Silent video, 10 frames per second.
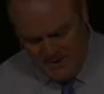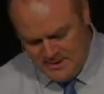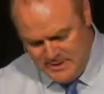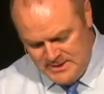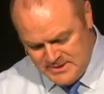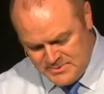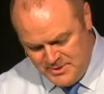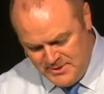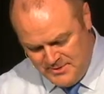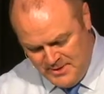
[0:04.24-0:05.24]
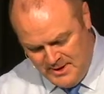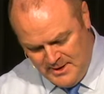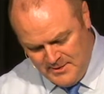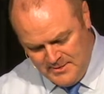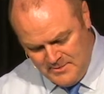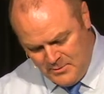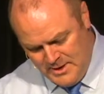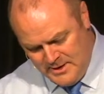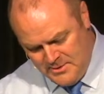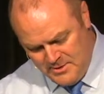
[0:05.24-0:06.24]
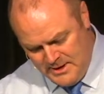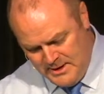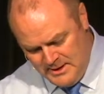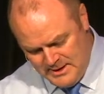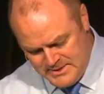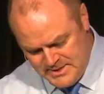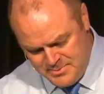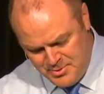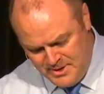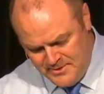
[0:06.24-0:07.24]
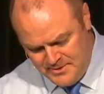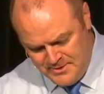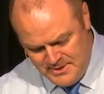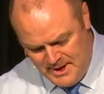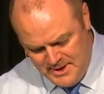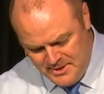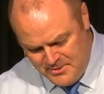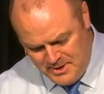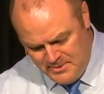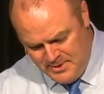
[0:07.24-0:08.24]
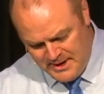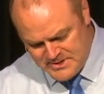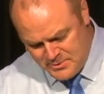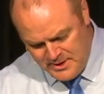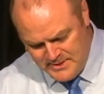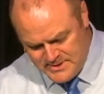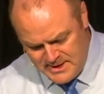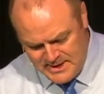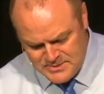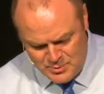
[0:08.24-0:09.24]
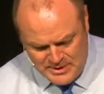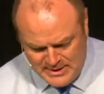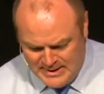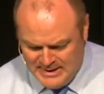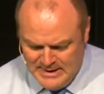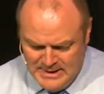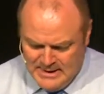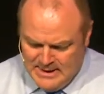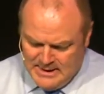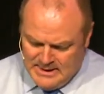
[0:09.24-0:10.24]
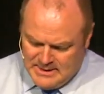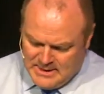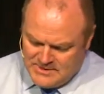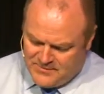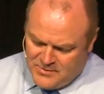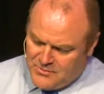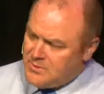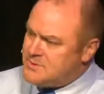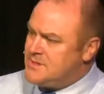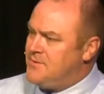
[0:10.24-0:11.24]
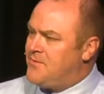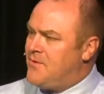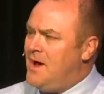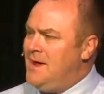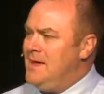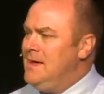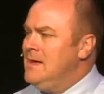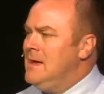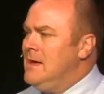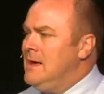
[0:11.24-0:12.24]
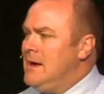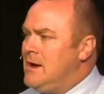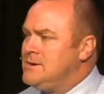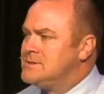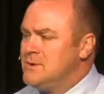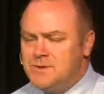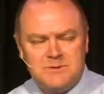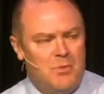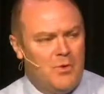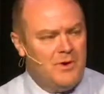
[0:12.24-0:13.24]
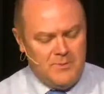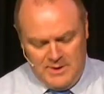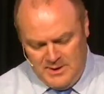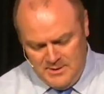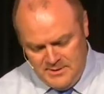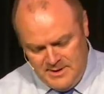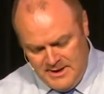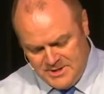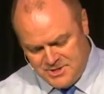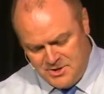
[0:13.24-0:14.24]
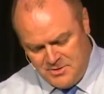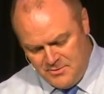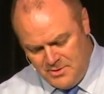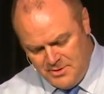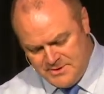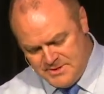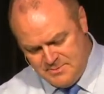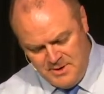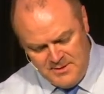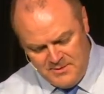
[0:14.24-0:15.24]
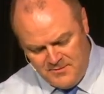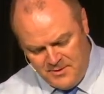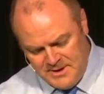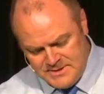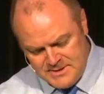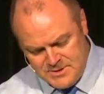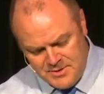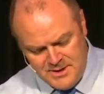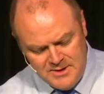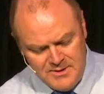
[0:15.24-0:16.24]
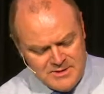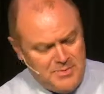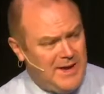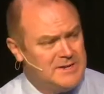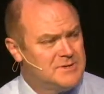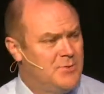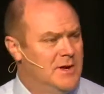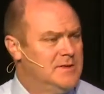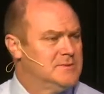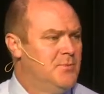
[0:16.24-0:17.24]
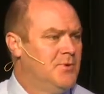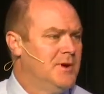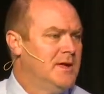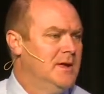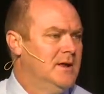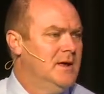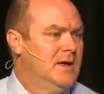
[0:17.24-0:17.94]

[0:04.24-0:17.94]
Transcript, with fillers: is with uh, Wayne Green, as his brother Donnie Green passed away this last week, and, and Donnie's funeral was on Friday. And also this morning, we learned that Cheryl Royalty's mother, Frances Cornelius, passed away this morning in,